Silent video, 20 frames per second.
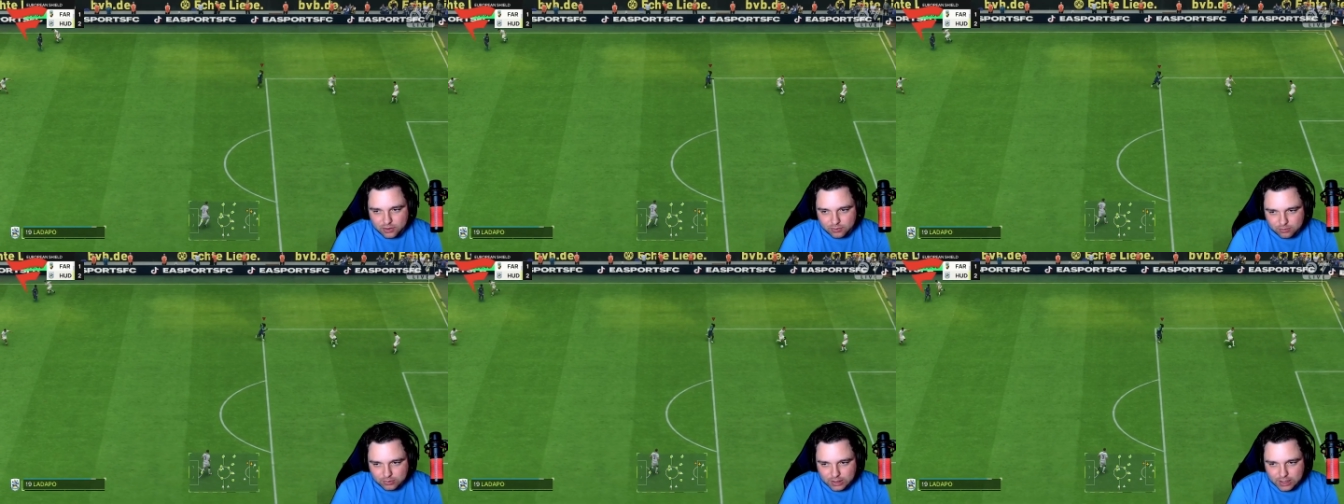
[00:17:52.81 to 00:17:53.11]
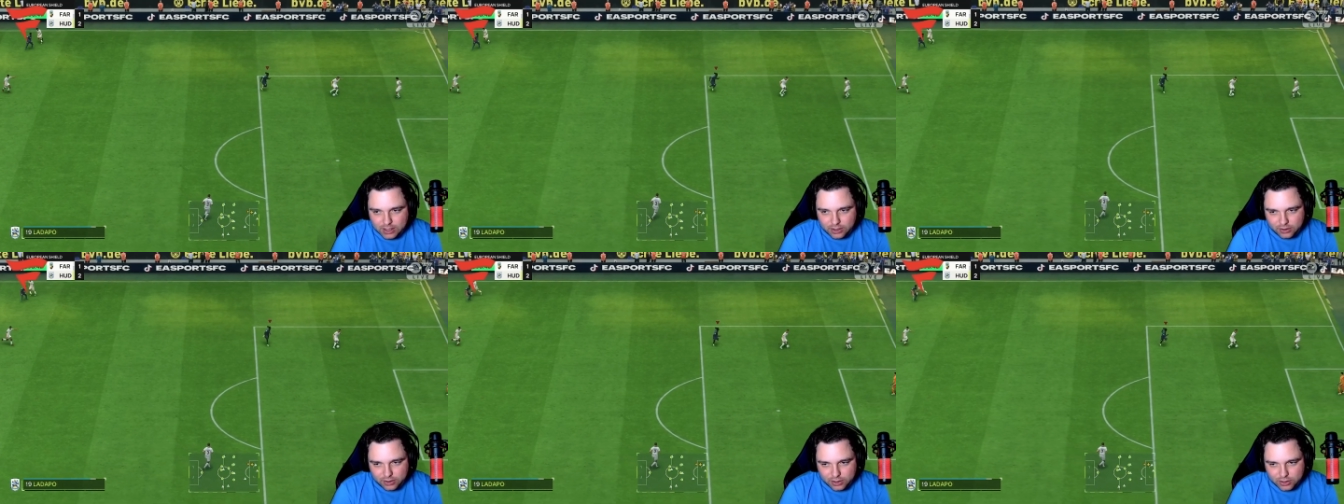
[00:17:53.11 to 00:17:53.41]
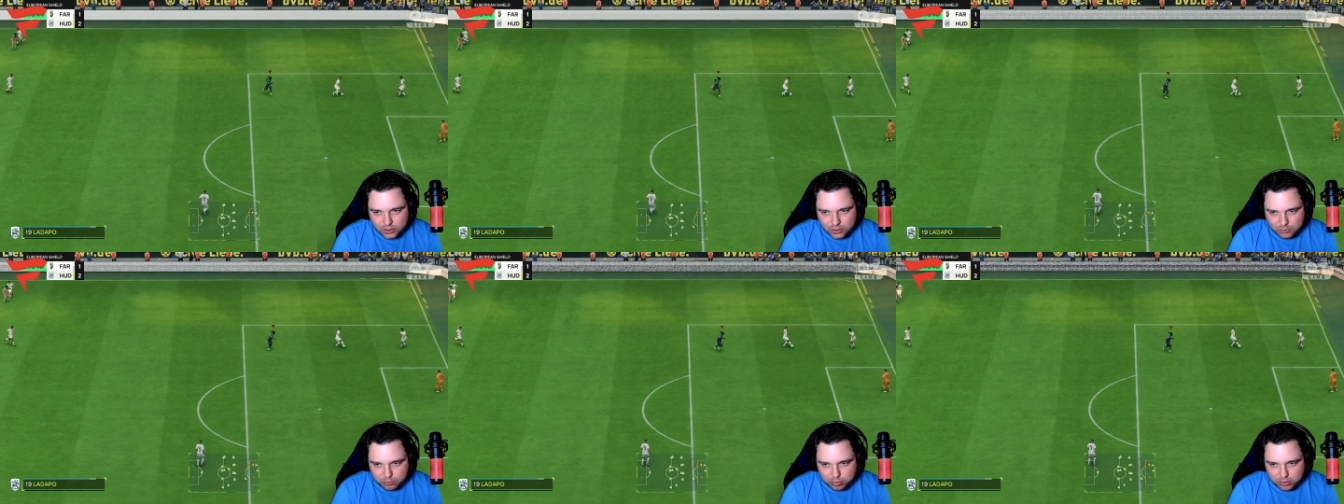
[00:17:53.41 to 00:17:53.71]
literally
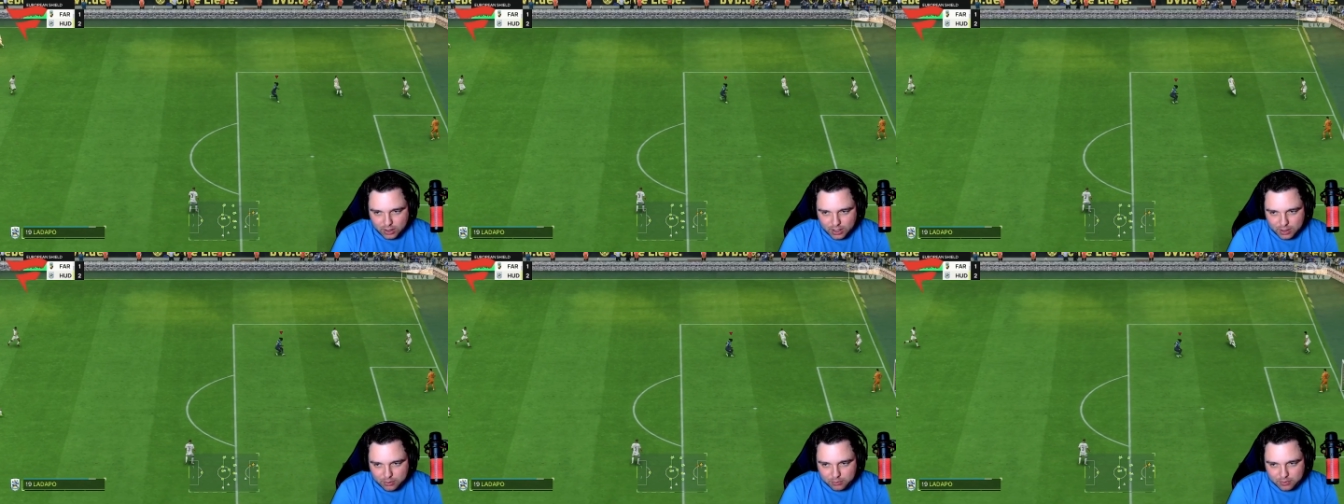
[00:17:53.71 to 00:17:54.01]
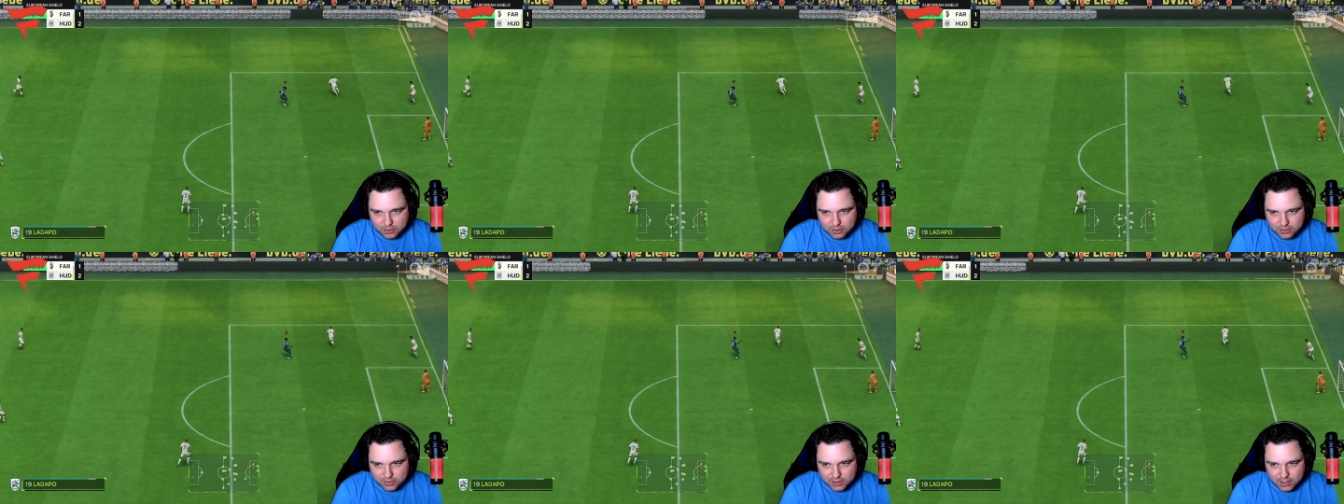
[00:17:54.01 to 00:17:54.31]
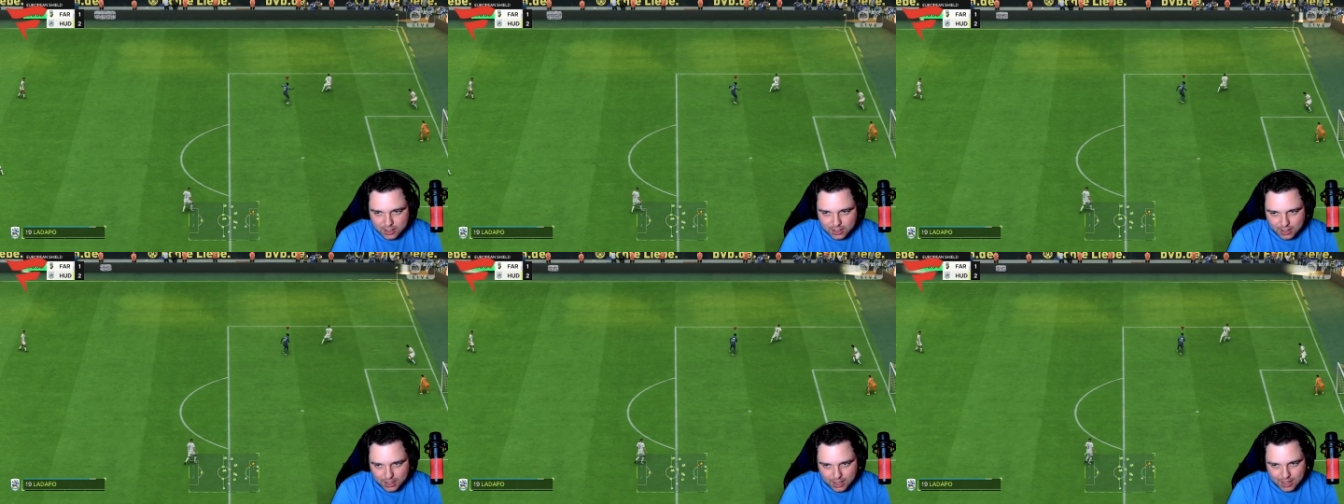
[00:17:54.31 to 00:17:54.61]
just playing with this
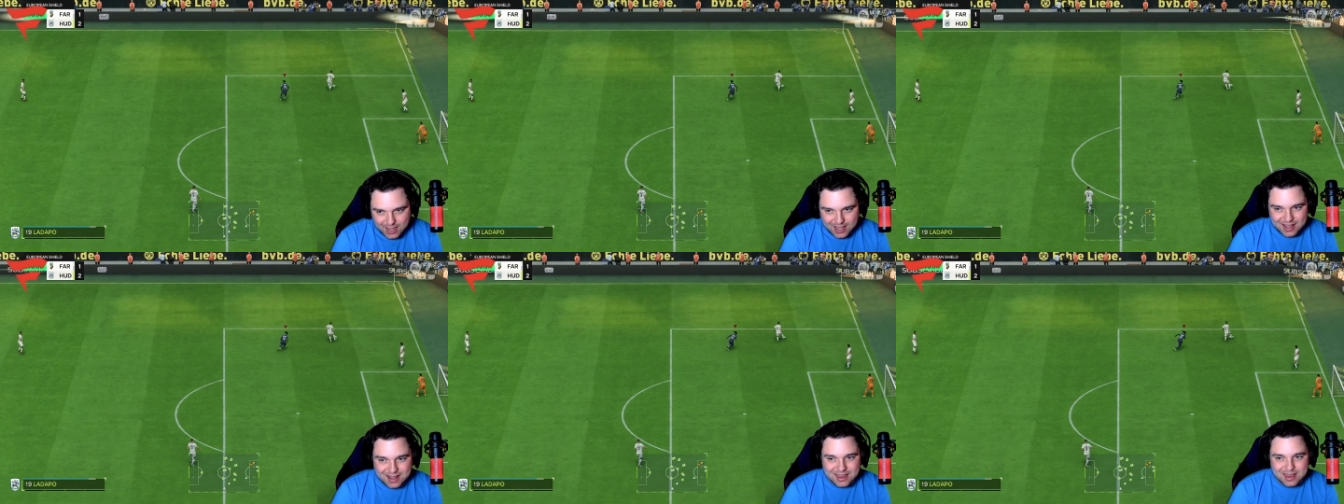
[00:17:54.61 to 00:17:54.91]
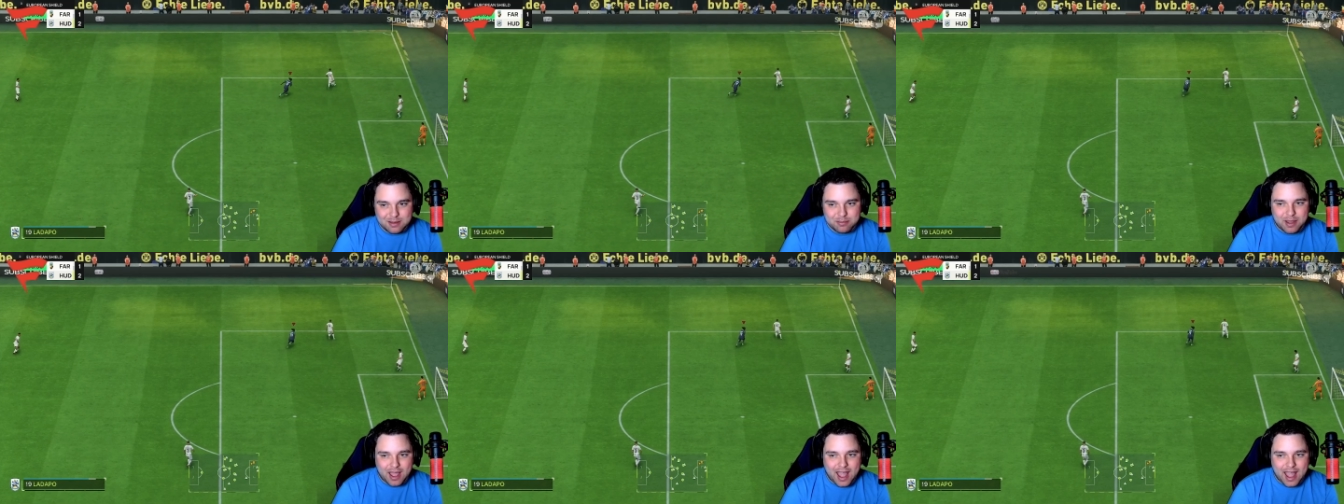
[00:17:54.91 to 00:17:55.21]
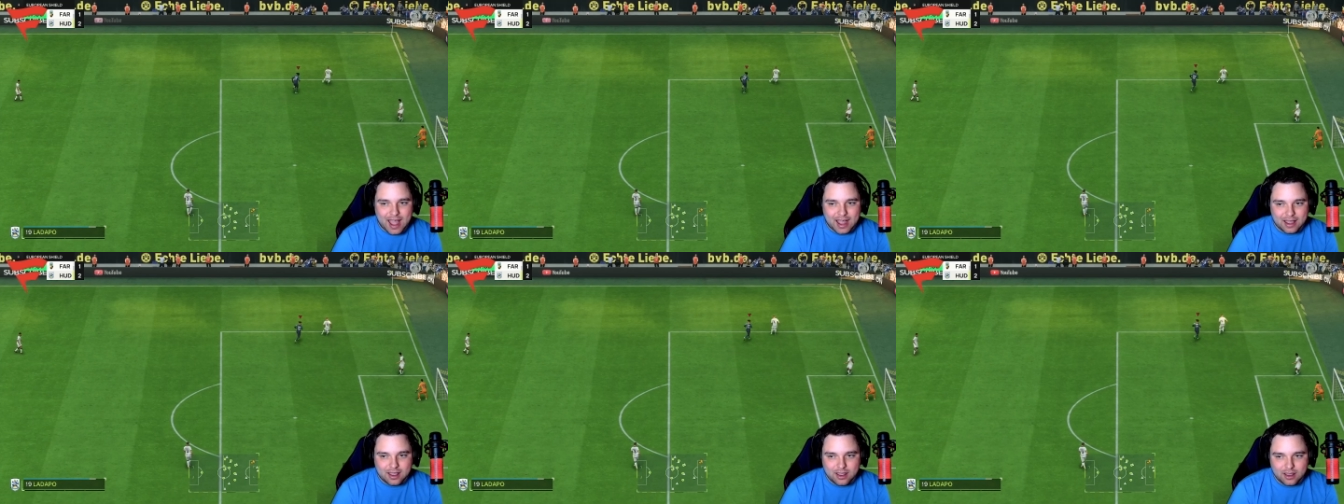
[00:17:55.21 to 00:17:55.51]
thing in the
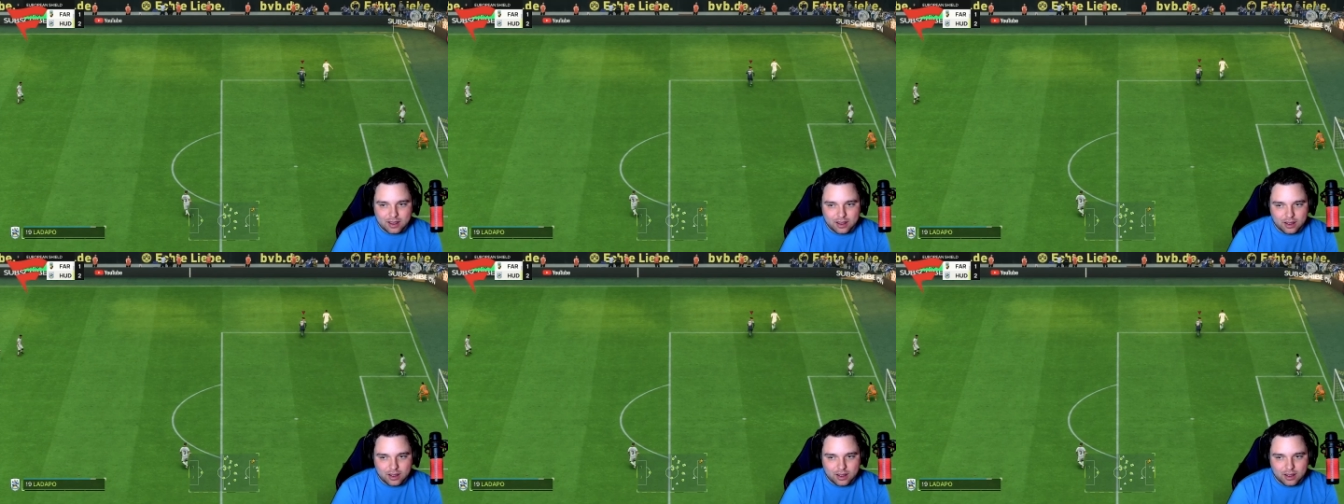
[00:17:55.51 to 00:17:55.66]
back